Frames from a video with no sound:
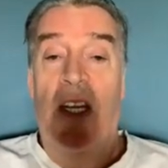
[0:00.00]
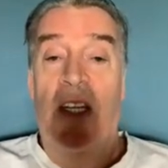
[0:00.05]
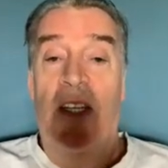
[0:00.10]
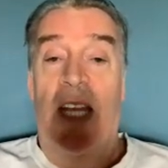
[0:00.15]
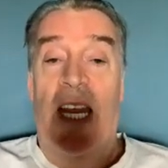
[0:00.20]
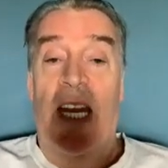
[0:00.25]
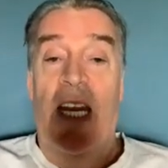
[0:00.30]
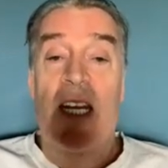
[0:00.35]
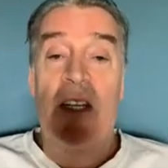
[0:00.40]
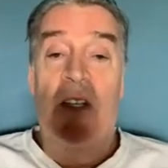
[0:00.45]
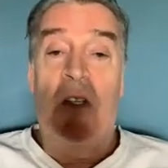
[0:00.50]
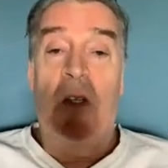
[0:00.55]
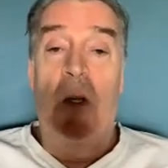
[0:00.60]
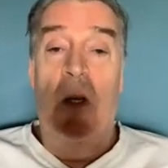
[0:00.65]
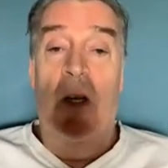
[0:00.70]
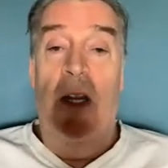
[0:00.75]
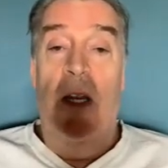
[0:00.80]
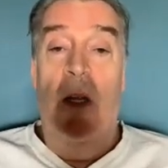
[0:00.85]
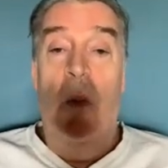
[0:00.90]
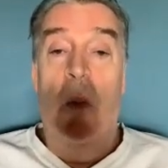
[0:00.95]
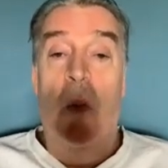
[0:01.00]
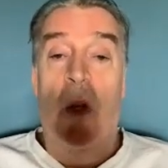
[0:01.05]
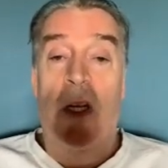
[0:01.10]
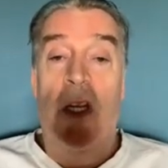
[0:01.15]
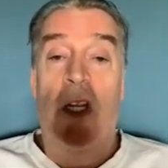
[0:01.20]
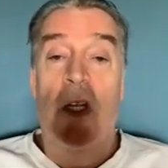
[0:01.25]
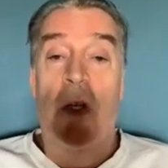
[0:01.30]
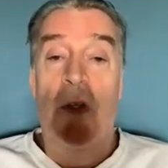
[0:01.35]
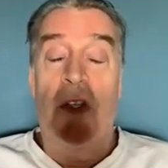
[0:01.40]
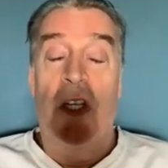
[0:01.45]
they literally were
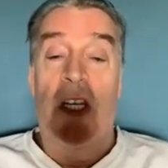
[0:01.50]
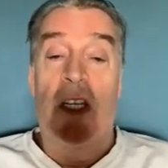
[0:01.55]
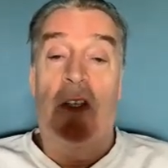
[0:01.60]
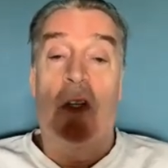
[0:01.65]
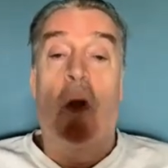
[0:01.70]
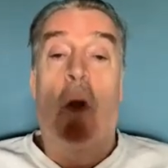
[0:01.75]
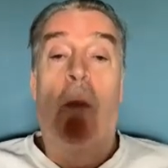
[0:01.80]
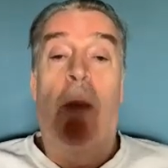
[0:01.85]
using it to go